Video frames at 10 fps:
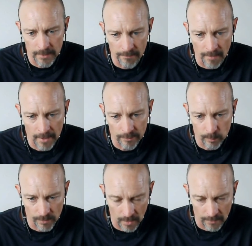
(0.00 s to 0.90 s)
device
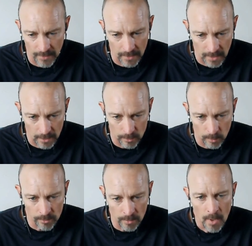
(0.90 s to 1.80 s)
with an authenticated
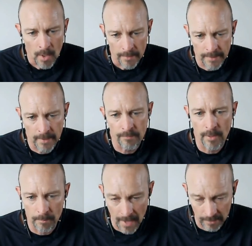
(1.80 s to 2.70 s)
user. Give
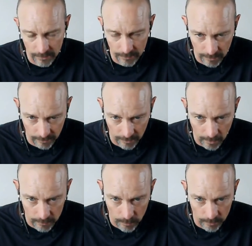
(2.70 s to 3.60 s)
them access to
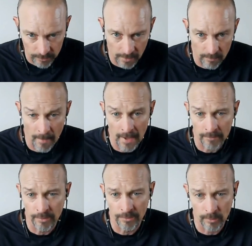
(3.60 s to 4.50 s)
Salesforce, give them
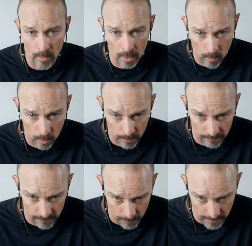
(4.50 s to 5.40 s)
access to our corporate
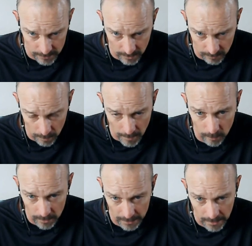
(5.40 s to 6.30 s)
information
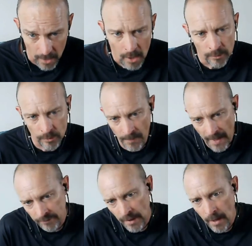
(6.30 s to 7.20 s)
remotely. So
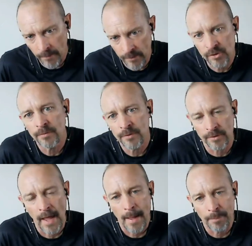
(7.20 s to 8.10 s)
that's how the shift
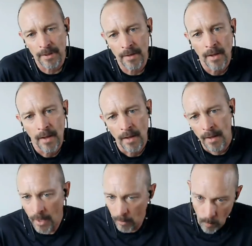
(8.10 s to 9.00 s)
has happened,
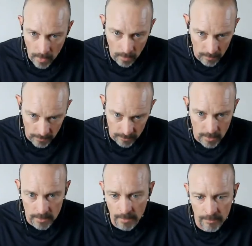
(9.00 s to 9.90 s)
and where this
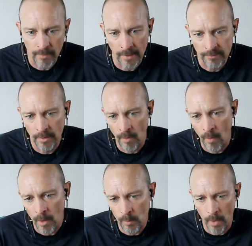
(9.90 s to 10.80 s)
goodness that's in
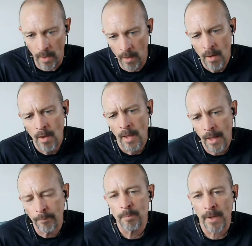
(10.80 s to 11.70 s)
hardware
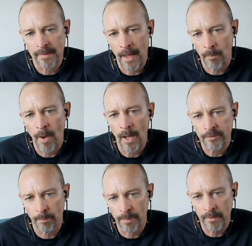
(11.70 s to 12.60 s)
helps make that a
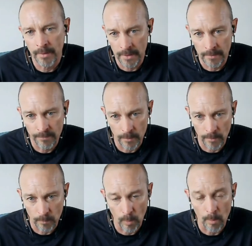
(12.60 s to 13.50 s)
possibility
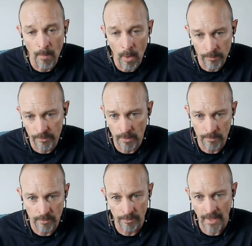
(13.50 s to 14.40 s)
for remote
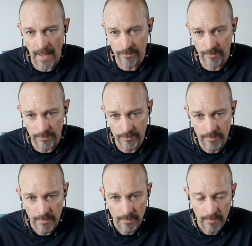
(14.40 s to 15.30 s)
zero trust access
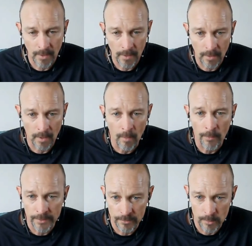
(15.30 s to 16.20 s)
of
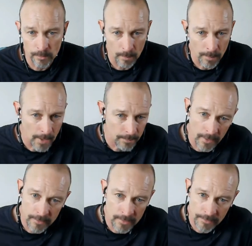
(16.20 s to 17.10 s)
all these user
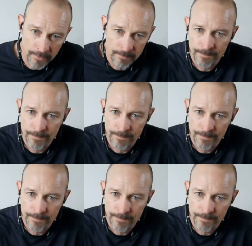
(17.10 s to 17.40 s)
populations.